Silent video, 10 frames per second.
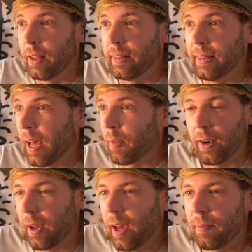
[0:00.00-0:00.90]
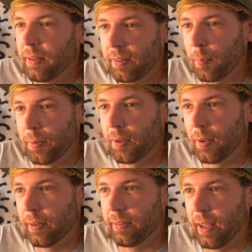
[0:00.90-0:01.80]
now that I have this
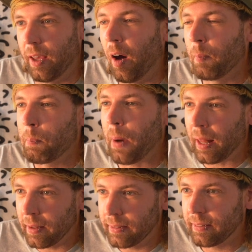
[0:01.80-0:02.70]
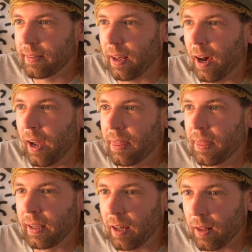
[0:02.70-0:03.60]
opportunity, on balance, I
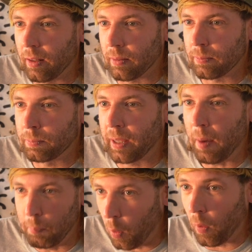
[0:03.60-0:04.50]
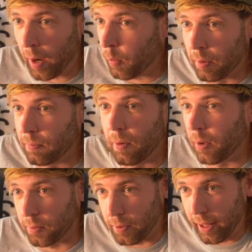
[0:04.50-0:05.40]
think I'll get more out of
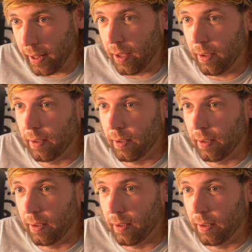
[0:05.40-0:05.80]
Australia.